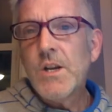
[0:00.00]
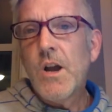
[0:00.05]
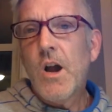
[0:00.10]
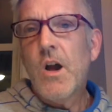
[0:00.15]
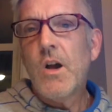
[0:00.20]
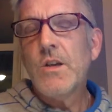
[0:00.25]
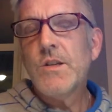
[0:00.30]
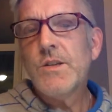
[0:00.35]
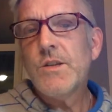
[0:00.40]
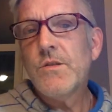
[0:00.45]

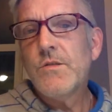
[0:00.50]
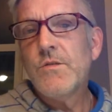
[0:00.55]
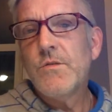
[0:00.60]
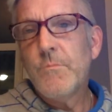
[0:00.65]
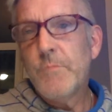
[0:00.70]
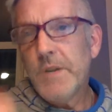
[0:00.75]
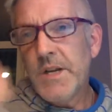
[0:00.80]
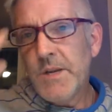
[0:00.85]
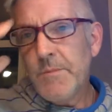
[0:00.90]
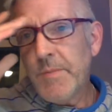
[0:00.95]
Also,
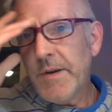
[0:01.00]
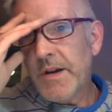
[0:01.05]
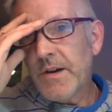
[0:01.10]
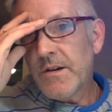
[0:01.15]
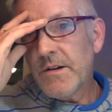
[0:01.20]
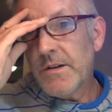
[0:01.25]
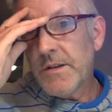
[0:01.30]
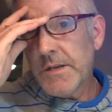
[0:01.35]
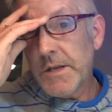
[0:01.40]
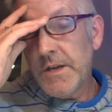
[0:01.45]
many
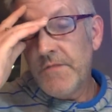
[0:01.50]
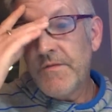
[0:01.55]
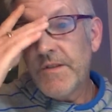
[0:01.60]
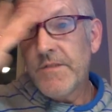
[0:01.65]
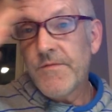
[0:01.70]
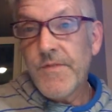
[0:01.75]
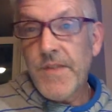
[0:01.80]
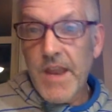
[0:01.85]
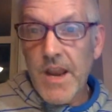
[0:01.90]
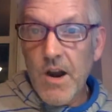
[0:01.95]
parents, even
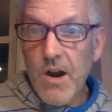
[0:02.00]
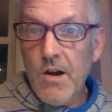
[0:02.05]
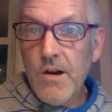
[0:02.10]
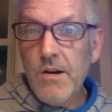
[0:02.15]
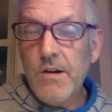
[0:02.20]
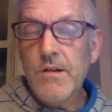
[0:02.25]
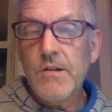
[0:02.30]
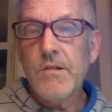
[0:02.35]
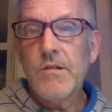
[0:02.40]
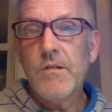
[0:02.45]
if they
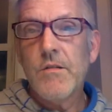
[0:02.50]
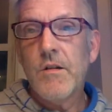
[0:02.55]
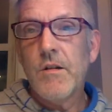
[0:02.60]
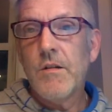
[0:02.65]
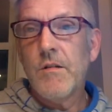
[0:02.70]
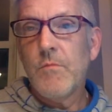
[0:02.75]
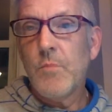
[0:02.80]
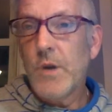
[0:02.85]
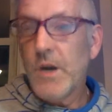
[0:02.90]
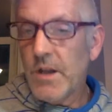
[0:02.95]
are
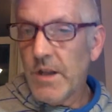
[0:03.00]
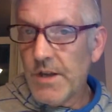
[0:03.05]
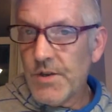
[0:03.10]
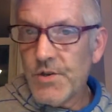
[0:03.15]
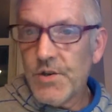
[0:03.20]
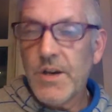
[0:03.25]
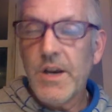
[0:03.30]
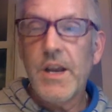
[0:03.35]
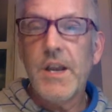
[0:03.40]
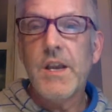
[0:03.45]
well
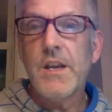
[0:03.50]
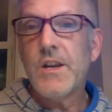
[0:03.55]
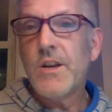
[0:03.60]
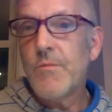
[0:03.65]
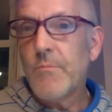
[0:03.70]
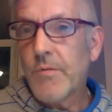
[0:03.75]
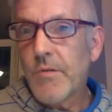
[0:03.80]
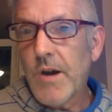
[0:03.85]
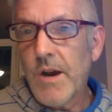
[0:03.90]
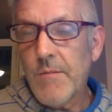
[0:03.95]

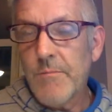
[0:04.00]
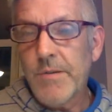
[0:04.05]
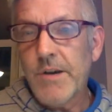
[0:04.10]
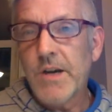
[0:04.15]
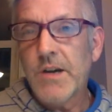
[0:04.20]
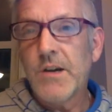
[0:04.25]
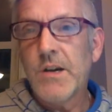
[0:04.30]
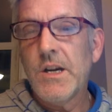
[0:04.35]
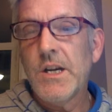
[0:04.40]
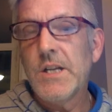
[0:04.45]
educated, bright
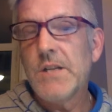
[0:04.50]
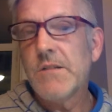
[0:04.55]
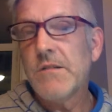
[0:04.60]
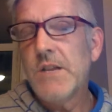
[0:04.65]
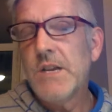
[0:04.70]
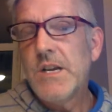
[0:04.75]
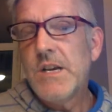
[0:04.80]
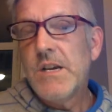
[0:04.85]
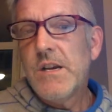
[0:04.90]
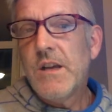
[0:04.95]
parents,
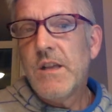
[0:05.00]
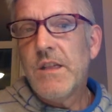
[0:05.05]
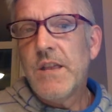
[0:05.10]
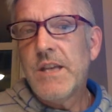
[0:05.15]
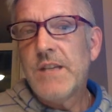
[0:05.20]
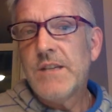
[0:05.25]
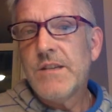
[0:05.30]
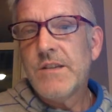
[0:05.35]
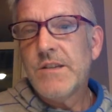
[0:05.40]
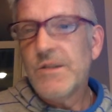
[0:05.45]
they
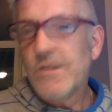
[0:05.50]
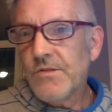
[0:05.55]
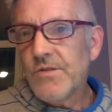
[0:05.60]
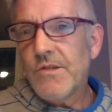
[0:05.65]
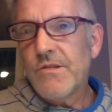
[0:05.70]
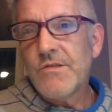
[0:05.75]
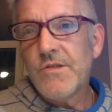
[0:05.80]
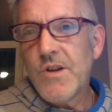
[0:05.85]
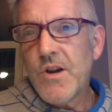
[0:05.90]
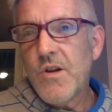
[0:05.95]
still
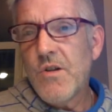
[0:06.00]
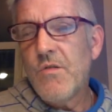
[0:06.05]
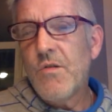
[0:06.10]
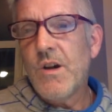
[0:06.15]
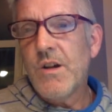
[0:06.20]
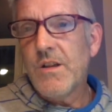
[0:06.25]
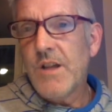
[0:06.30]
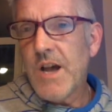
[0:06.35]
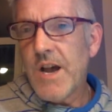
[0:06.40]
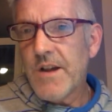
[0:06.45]
don't know
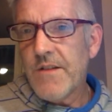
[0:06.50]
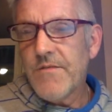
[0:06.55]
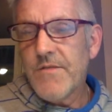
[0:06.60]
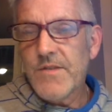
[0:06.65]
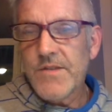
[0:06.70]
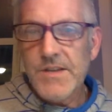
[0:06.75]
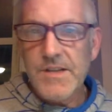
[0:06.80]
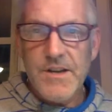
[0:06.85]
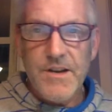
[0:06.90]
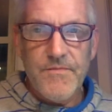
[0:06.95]
a lot of
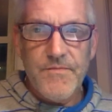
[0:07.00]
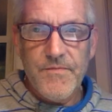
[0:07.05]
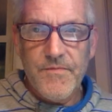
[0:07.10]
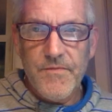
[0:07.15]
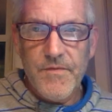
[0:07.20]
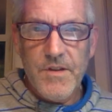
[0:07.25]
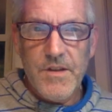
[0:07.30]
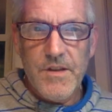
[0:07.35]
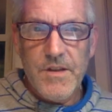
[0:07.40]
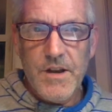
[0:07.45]
the stuff
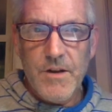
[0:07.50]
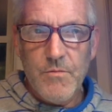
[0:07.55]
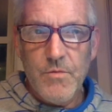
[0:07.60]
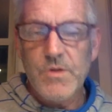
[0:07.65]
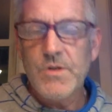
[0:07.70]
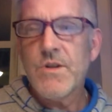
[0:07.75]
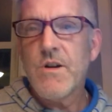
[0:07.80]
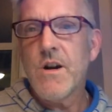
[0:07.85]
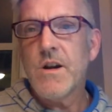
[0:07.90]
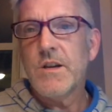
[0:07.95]
that we're
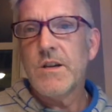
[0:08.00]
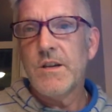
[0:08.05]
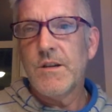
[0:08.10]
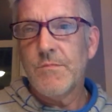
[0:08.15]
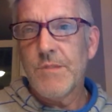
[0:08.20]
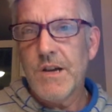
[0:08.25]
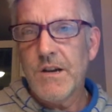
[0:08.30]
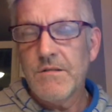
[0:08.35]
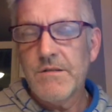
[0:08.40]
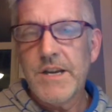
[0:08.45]
talking
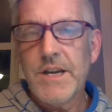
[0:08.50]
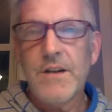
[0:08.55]
about.